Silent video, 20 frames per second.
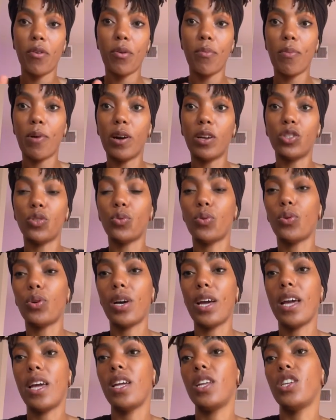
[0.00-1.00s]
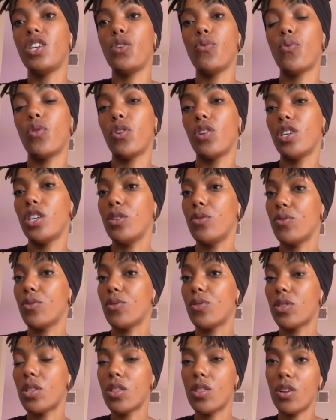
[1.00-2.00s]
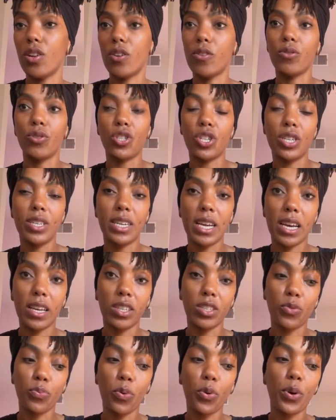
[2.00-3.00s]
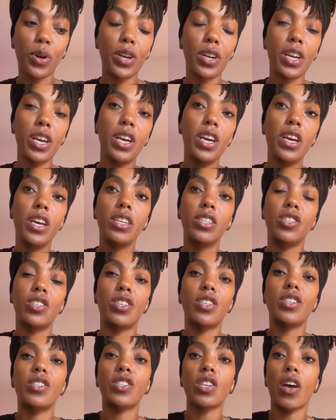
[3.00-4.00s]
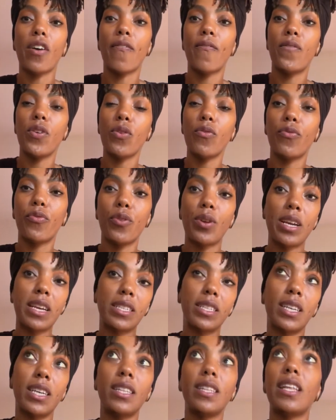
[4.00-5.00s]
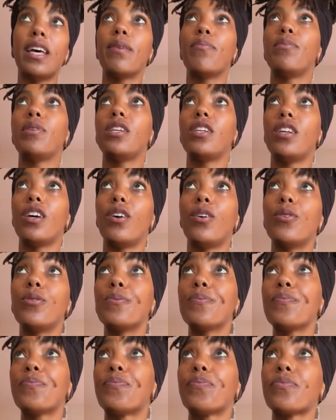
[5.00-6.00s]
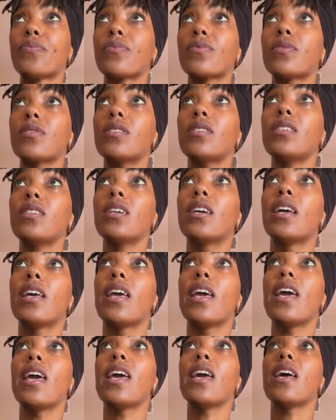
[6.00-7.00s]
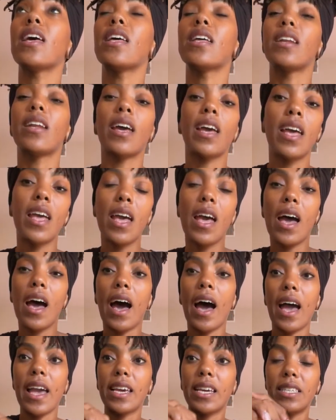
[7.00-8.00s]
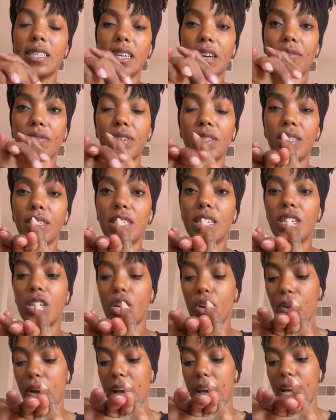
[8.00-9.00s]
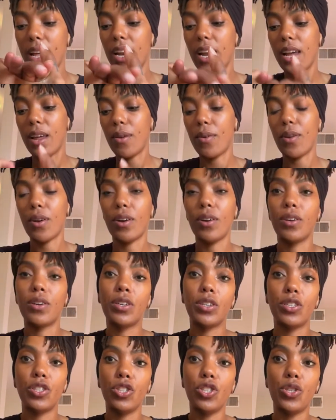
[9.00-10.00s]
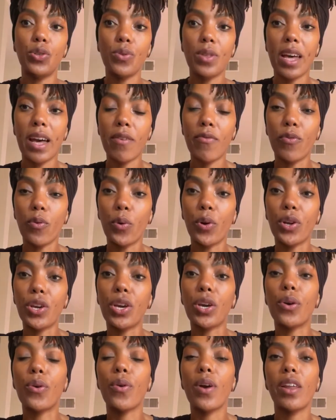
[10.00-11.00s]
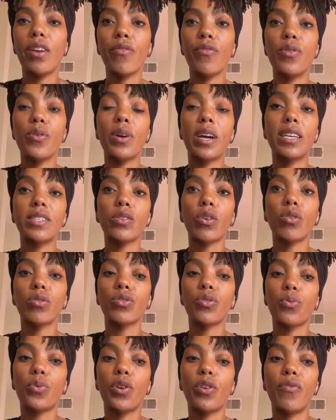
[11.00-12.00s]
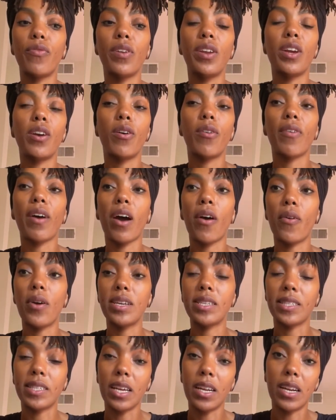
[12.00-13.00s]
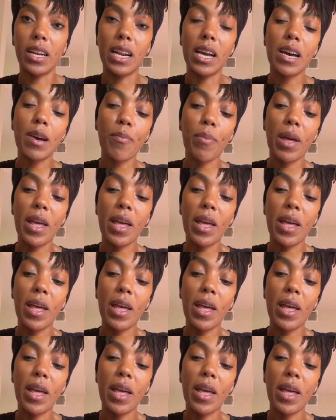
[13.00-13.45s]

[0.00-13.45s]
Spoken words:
module and you want to use the Notion dashboard, just feel free to let me know. And I can definitely go ahead and do that for you. And if you guys also want a video of how I set it up,